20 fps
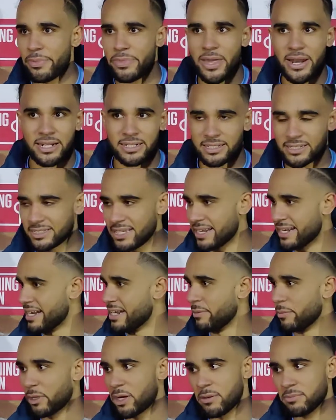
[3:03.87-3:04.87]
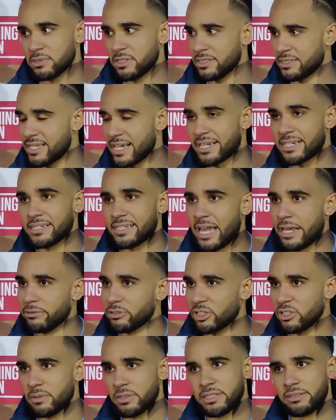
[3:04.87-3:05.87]
then it's then it becomes the second game
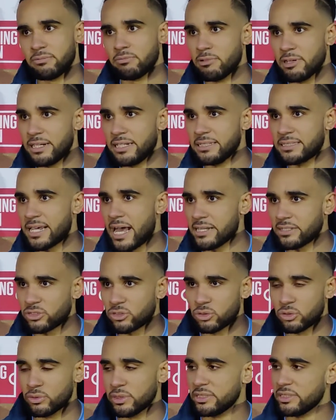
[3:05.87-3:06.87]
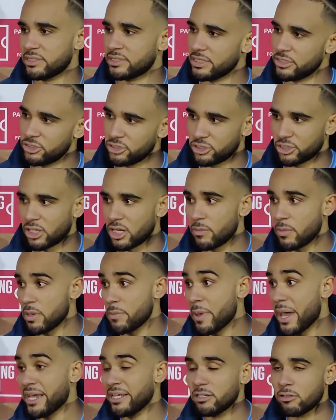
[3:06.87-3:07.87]
is going to be really tactical and decisions are going to be
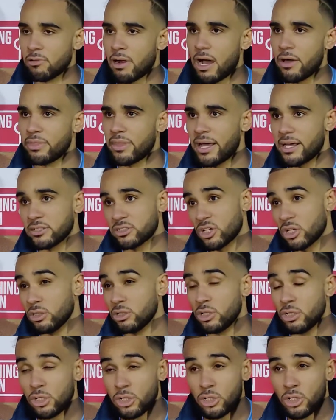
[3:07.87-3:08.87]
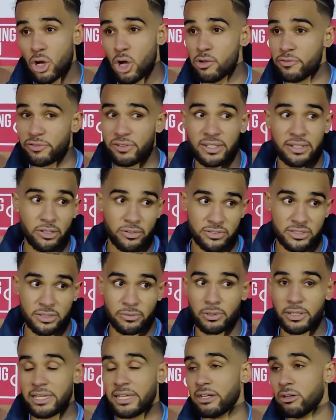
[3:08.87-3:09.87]
made around that. So hopefully,
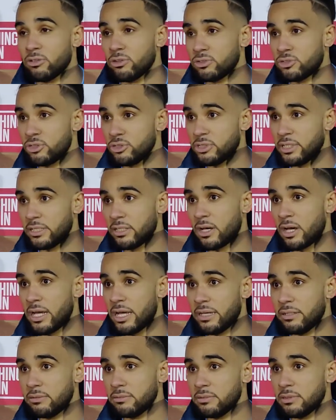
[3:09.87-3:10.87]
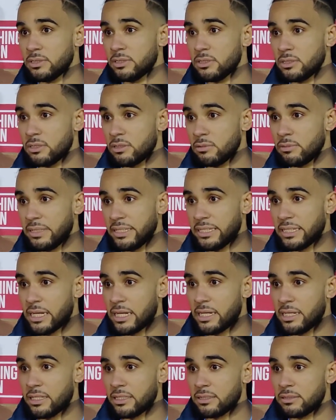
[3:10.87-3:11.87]
obviously, we're here on Tuesday night and we
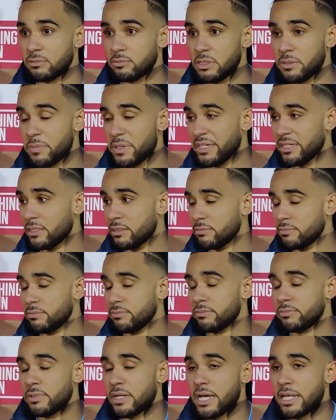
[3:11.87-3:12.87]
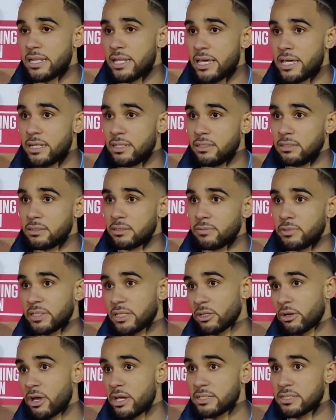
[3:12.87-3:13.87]
uh, we beat them, and then we
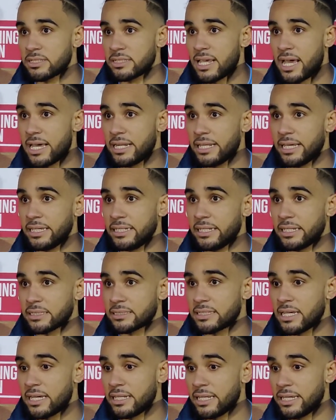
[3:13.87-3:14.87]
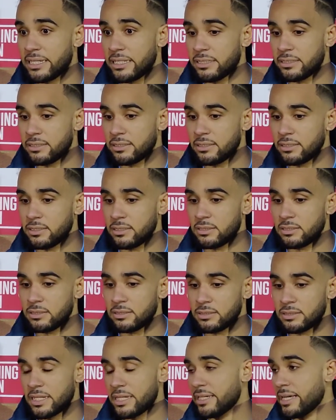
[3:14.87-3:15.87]
can go into Saturday next Saturday
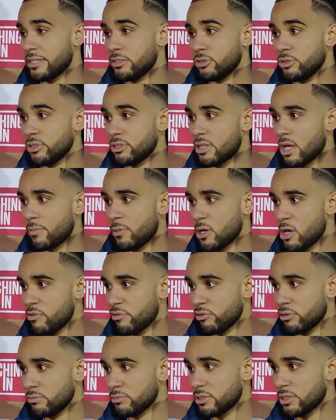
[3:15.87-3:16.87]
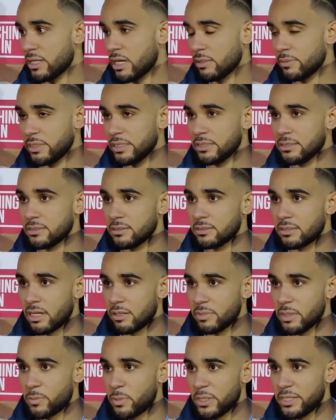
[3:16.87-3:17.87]
and say yeah, do the double over them. So that'd be
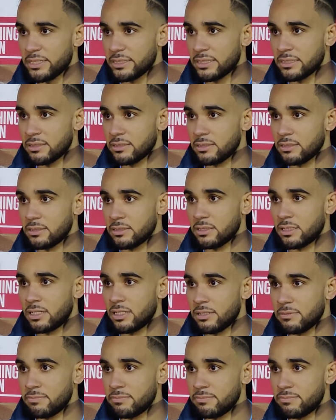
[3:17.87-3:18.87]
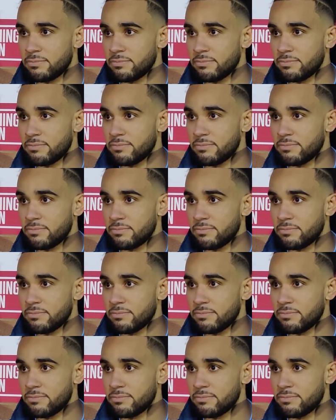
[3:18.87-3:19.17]
that'd be pleasing. Um,